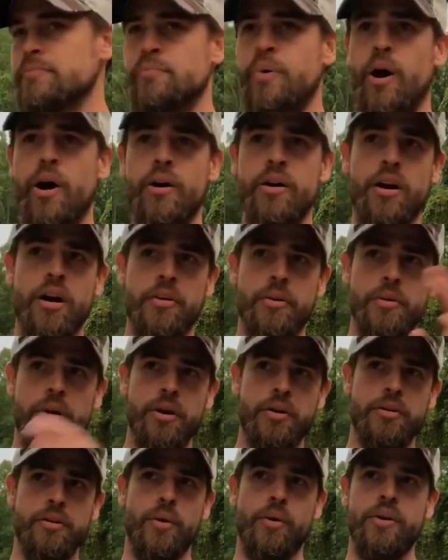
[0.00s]
Pardon all the
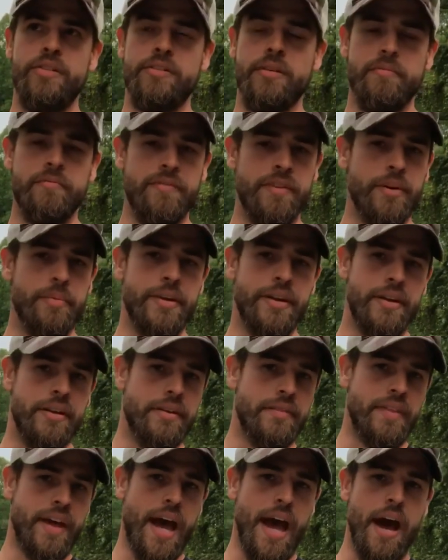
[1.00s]
road noise, I'm filming
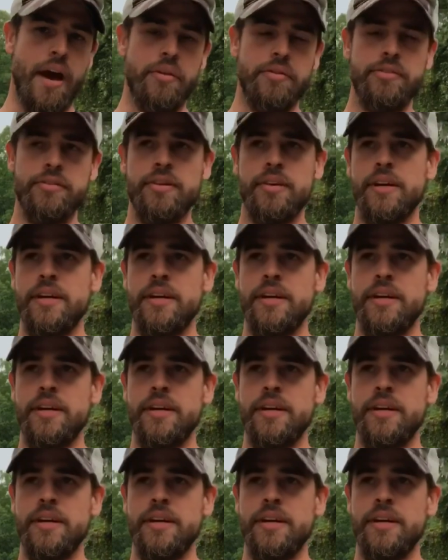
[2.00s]
here at the house.